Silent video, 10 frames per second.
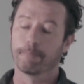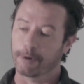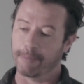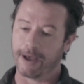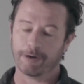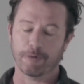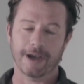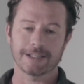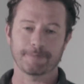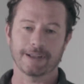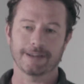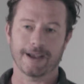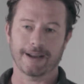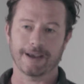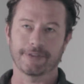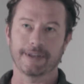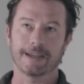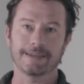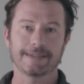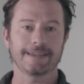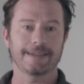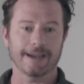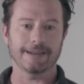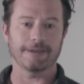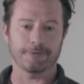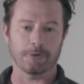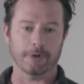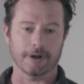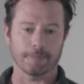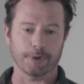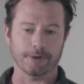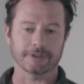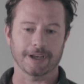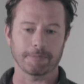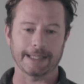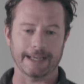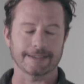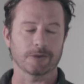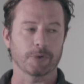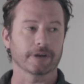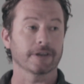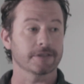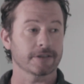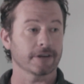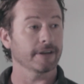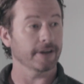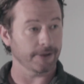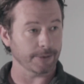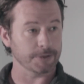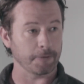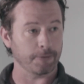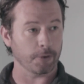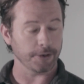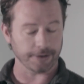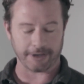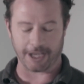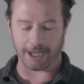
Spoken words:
Bourbonic reminds me a lot of the 1994 Breeders' Cup Classic Winter Concern. Now, I know that was before your time.